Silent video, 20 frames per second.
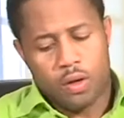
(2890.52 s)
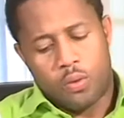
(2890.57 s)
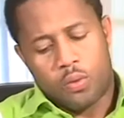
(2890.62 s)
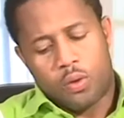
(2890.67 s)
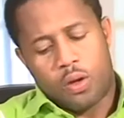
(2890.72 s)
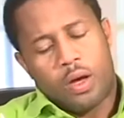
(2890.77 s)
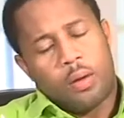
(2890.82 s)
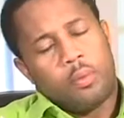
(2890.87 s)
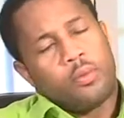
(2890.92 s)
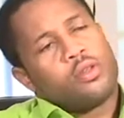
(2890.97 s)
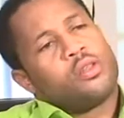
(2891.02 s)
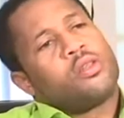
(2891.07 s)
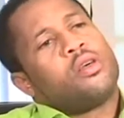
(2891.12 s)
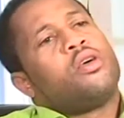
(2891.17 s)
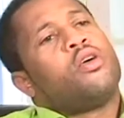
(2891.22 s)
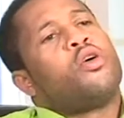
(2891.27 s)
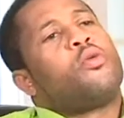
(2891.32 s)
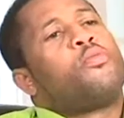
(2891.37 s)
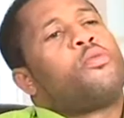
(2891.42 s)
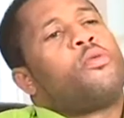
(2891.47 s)
Well, I must
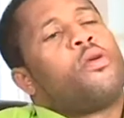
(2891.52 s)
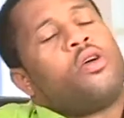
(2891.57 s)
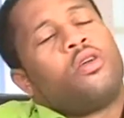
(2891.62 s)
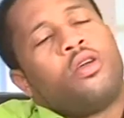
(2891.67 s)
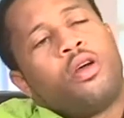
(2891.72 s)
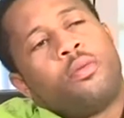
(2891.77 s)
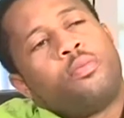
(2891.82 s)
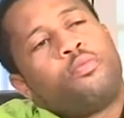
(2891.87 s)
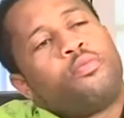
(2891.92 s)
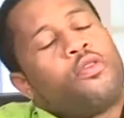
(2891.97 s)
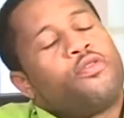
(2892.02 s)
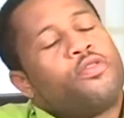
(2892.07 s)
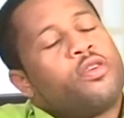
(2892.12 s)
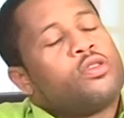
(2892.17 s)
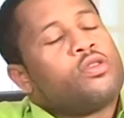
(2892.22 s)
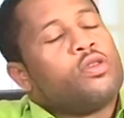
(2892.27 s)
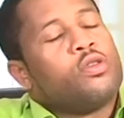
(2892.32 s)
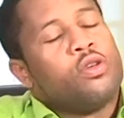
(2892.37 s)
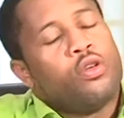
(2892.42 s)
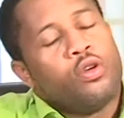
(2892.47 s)
say your brother,
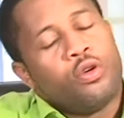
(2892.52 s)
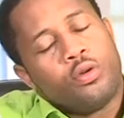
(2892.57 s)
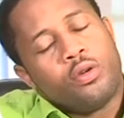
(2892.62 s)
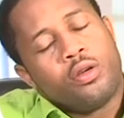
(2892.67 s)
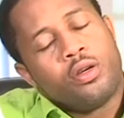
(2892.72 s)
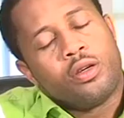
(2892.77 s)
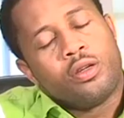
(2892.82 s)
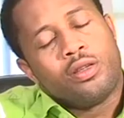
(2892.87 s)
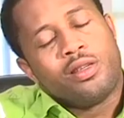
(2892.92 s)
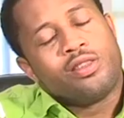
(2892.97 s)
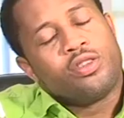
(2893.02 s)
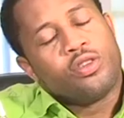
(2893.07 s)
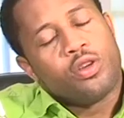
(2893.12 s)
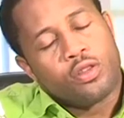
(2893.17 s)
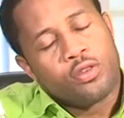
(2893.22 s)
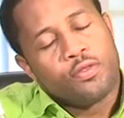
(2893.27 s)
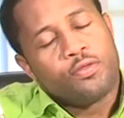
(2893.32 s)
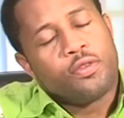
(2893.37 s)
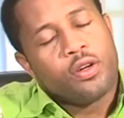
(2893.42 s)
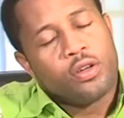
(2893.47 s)
Professor Leonard, is
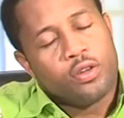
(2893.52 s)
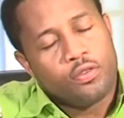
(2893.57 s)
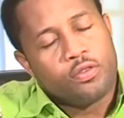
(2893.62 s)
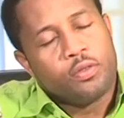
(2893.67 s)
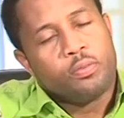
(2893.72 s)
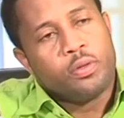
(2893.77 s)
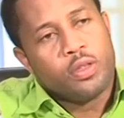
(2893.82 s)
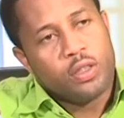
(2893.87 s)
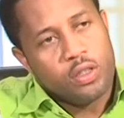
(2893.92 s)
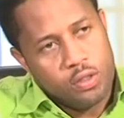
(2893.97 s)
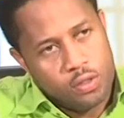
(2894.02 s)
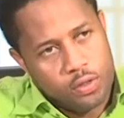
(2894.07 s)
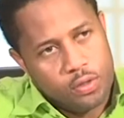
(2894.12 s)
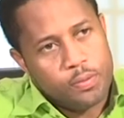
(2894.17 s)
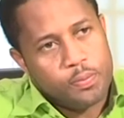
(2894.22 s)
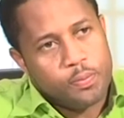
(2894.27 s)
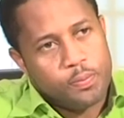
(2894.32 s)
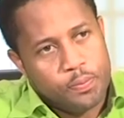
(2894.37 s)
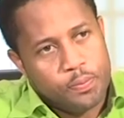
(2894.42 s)
not a friend of the police.